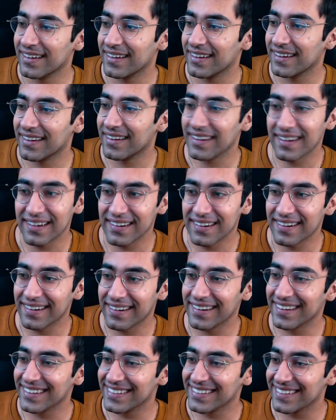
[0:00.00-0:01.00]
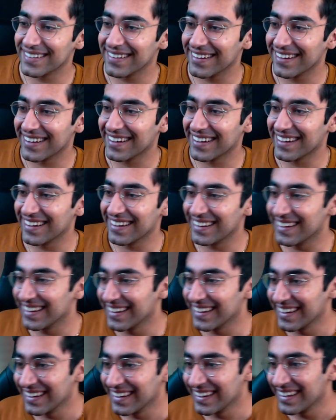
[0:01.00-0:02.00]
Interesting.
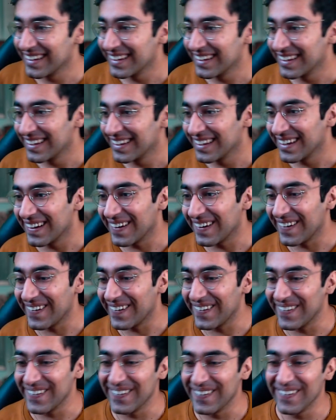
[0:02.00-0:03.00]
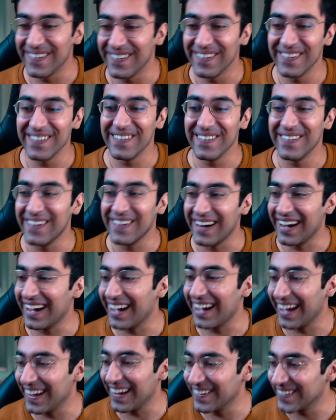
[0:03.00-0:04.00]
Oh,
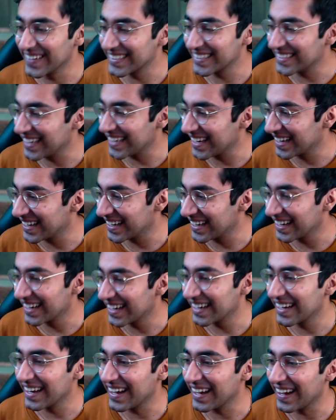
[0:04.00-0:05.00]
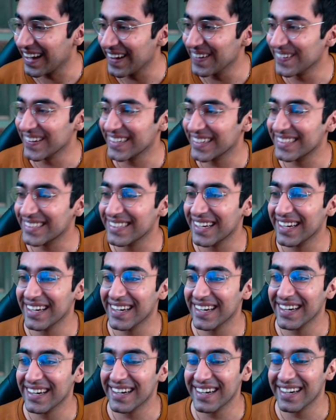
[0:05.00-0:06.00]
I am excited. I am
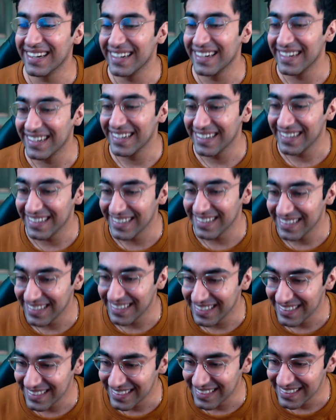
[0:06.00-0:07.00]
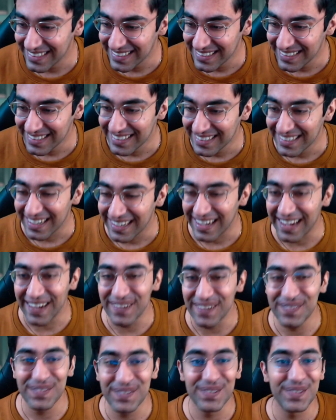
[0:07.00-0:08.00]
excited. I
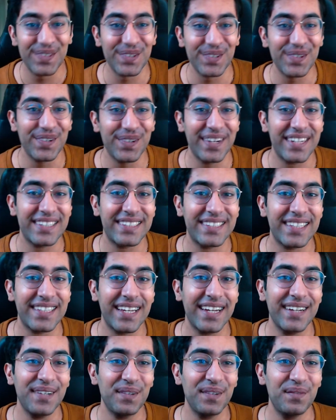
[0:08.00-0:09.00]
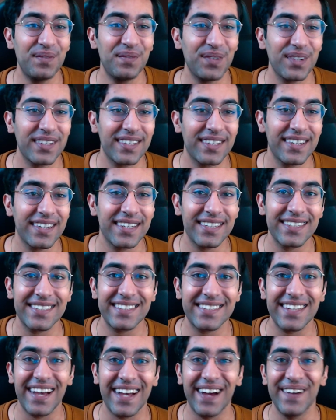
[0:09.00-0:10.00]
am so excited for
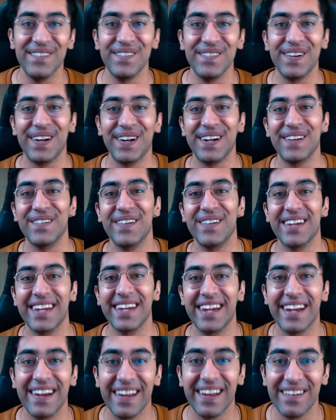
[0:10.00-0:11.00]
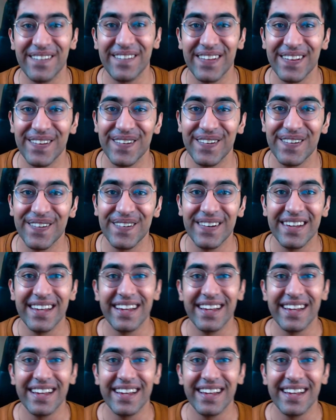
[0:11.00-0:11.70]
this. I'm not even kidding with you.